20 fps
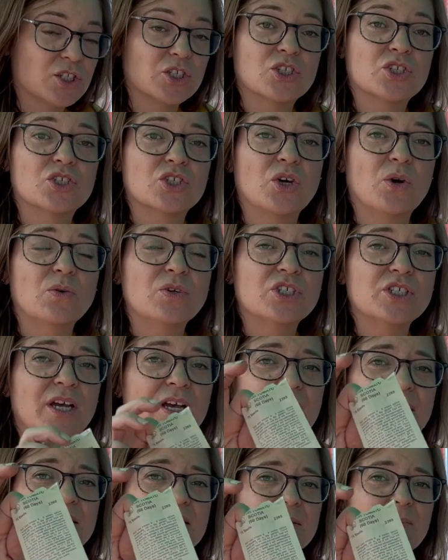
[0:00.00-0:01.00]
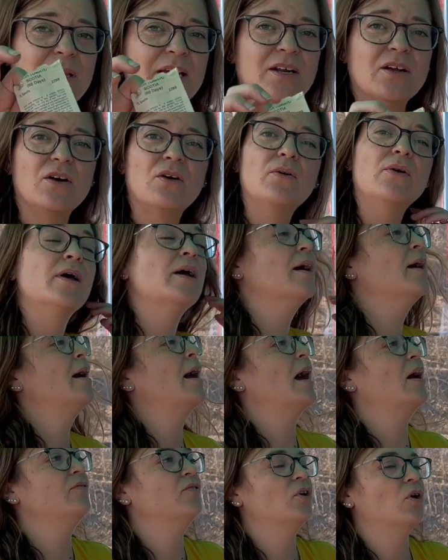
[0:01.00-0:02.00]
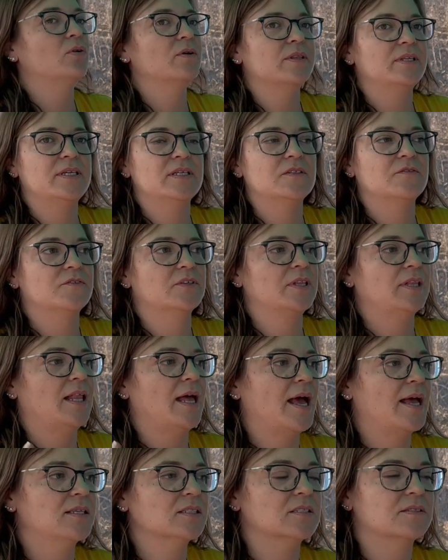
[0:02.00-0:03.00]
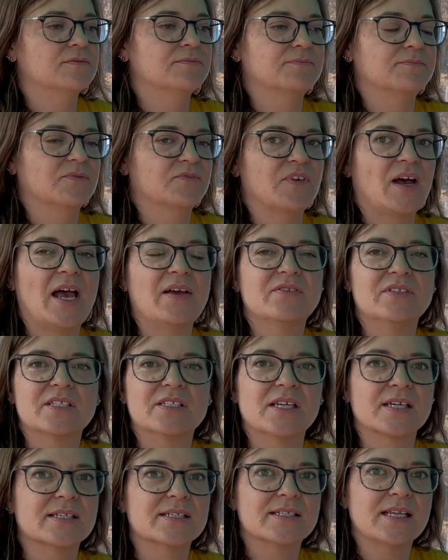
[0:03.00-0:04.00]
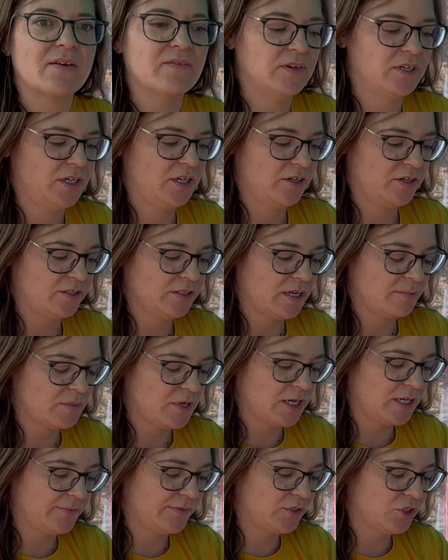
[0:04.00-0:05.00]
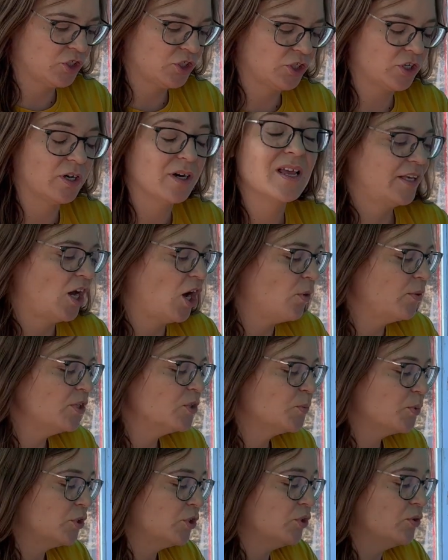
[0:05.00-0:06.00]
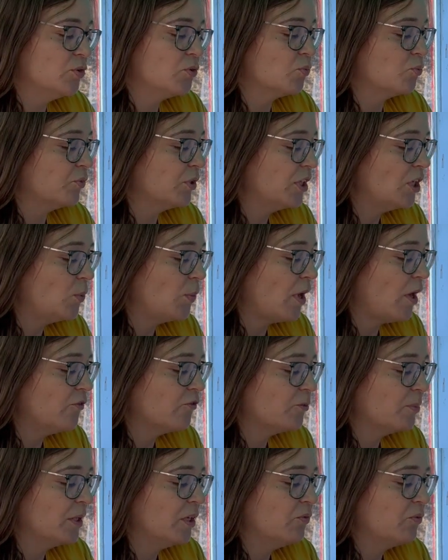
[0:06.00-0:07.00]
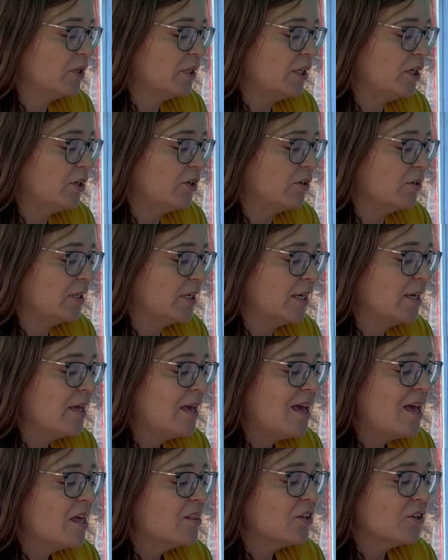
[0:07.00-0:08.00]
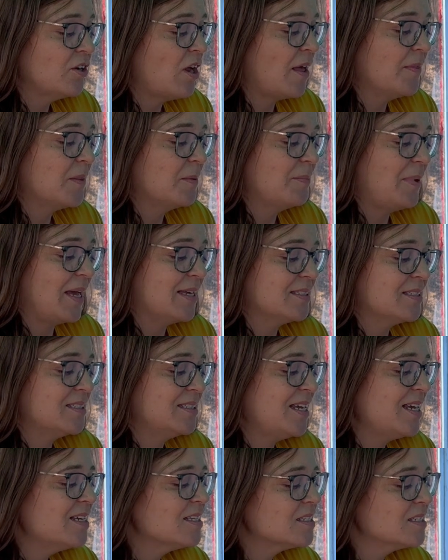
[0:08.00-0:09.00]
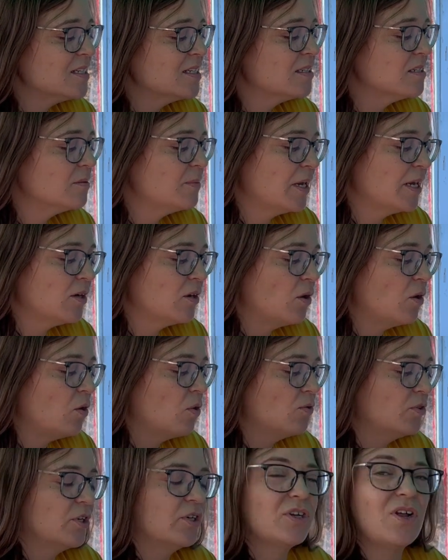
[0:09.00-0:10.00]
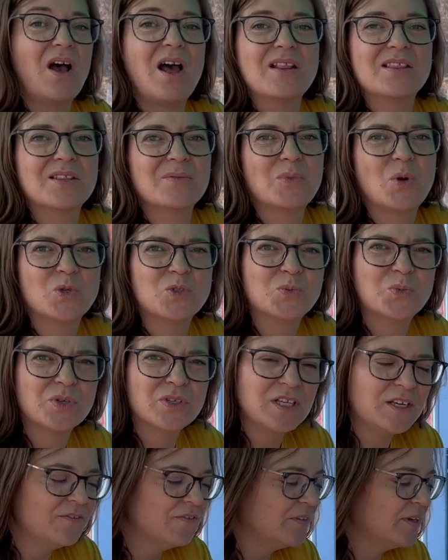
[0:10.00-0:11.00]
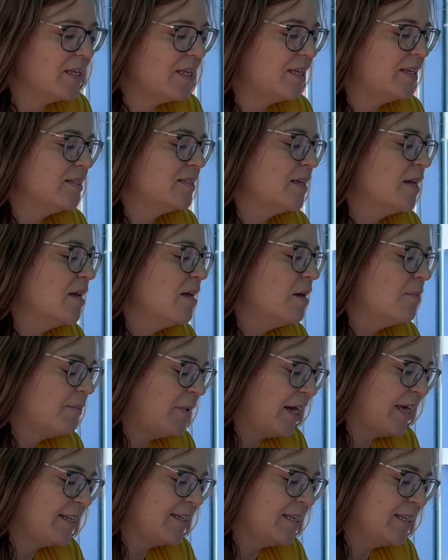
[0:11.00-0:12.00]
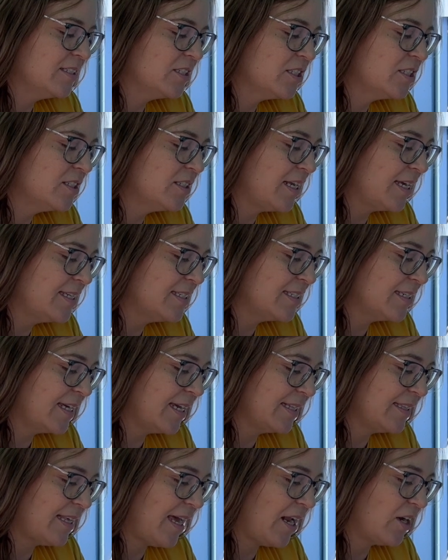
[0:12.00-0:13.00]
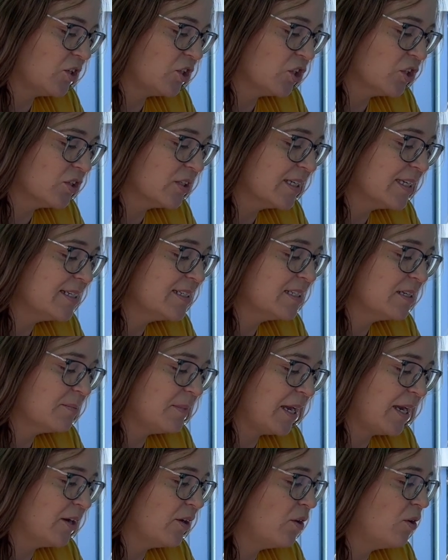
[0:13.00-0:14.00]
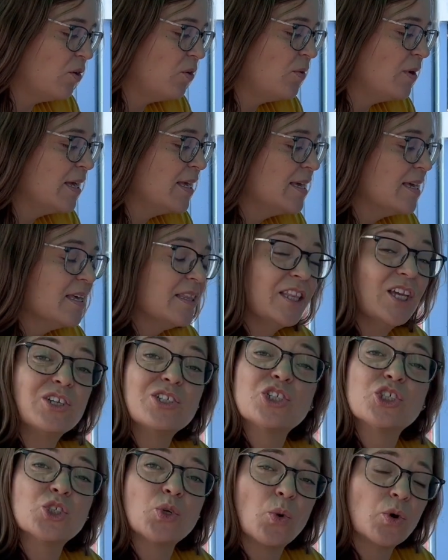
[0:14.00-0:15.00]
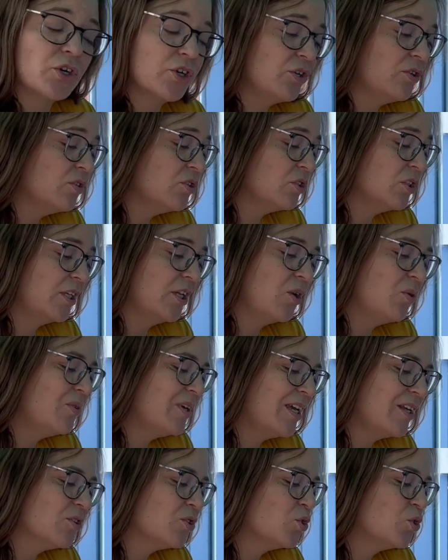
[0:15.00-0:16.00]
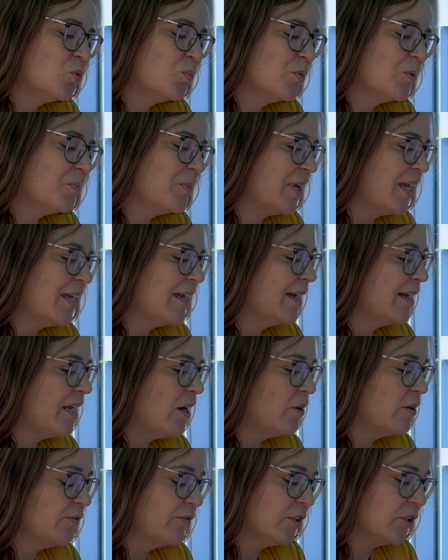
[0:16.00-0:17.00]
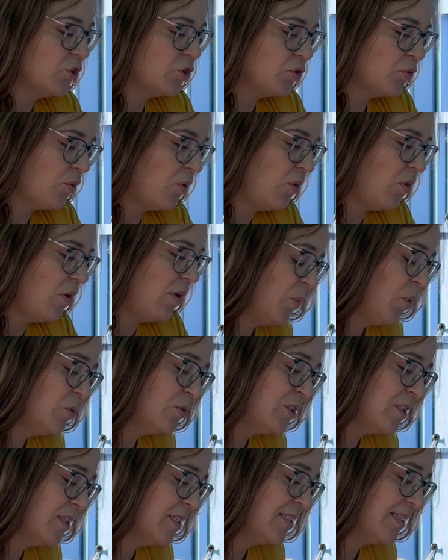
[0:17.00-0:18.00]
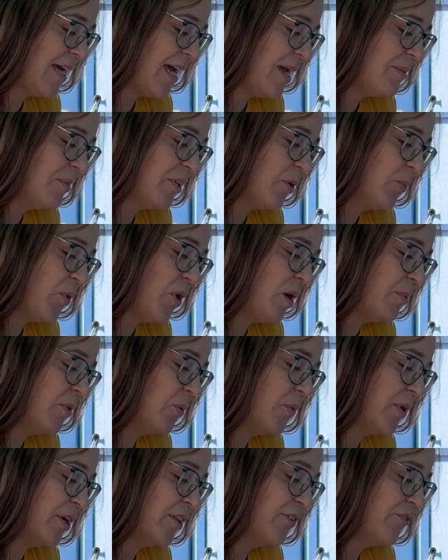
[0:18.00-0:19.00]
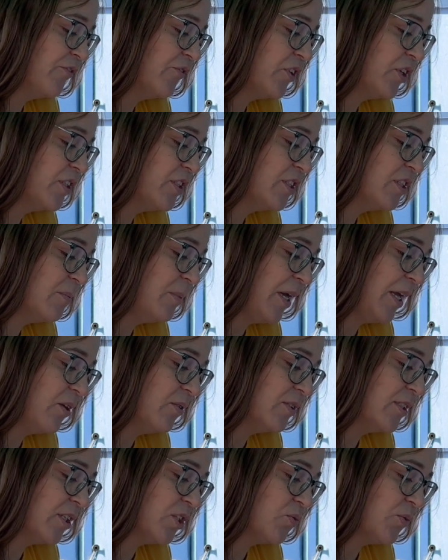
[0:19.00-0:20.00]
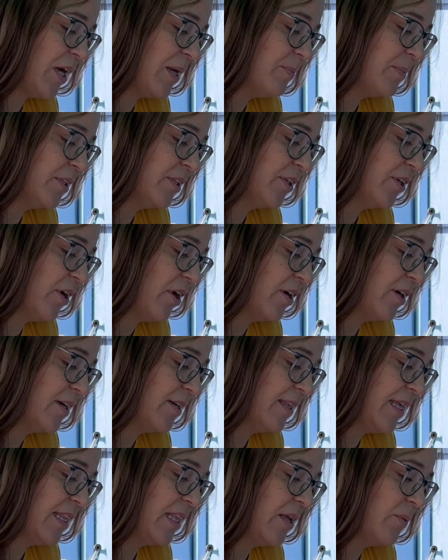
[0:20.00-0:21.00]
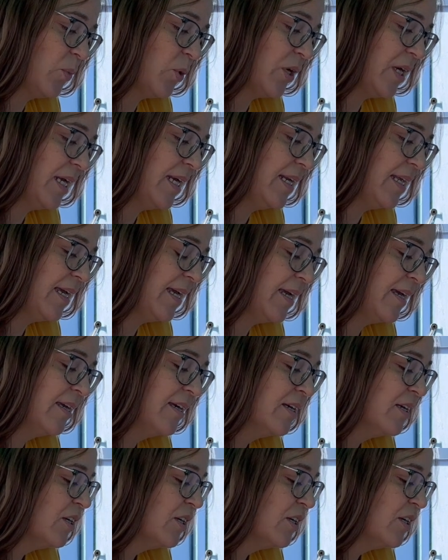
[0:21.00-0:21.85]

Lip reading: Scotia tomato. I've grown these for the last 5, 6, 7 years. I'm not even sure. They always produce really well for me really early. They're not the best tasting tomato. They're not the most prolific, but it's just nice to get that early tomato. They're shorter, so they don't get super big and out of control. Most of the time, they're probably one of the first tomatoes that's ripe in the garden and then we're eating.